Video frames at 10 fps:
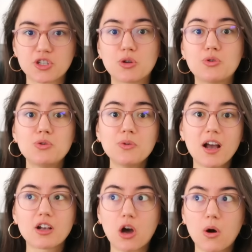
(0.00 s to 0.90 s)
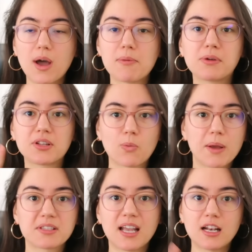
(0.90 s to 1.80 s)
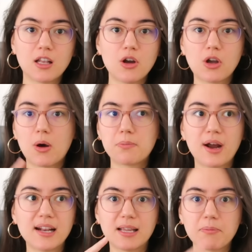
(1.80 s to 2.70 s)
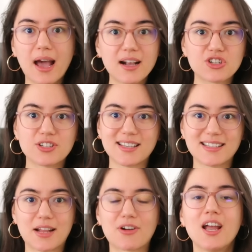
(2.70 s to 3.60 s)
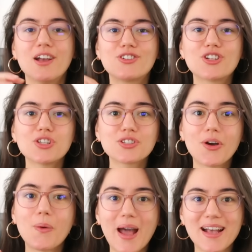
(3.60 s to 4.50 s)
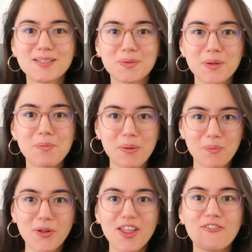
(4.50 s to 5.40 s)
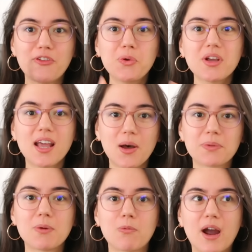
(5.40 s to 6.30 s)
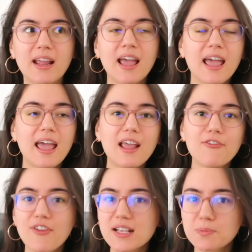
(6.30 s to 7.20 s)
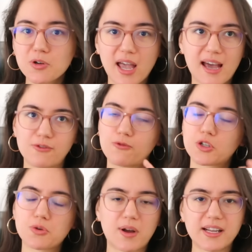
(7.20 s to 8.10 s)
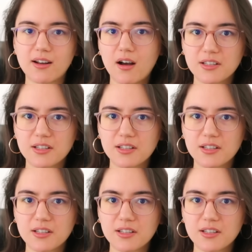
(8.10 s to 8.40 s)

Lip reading: So do not go and build a website, a logo, a branding, packages, etc. Just go ask 3 people if you can help them write a Facebook ad for $20.